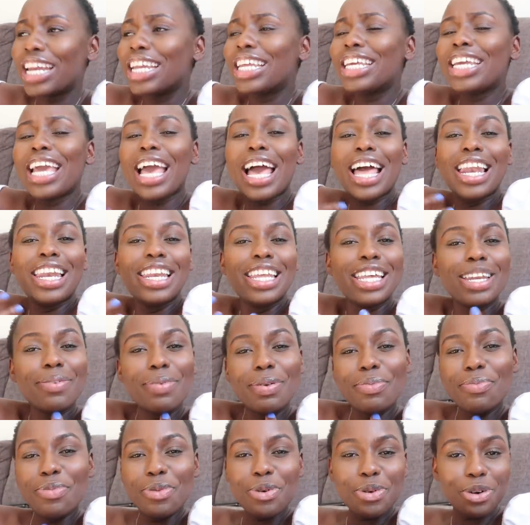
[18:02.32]
and get a little
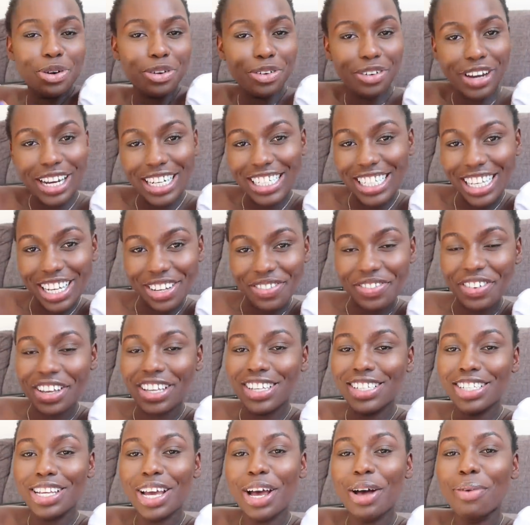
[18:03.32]
bit more creative
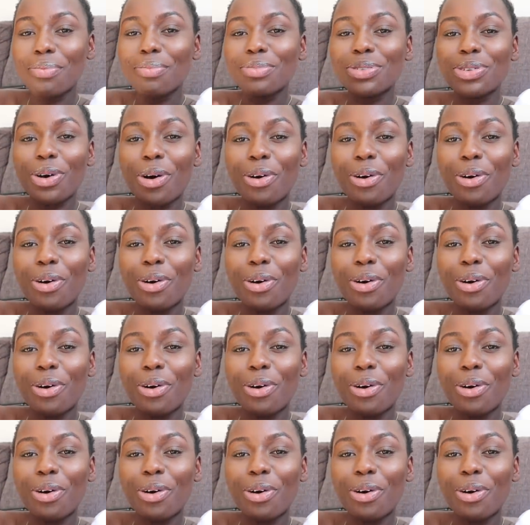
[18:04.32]
in terms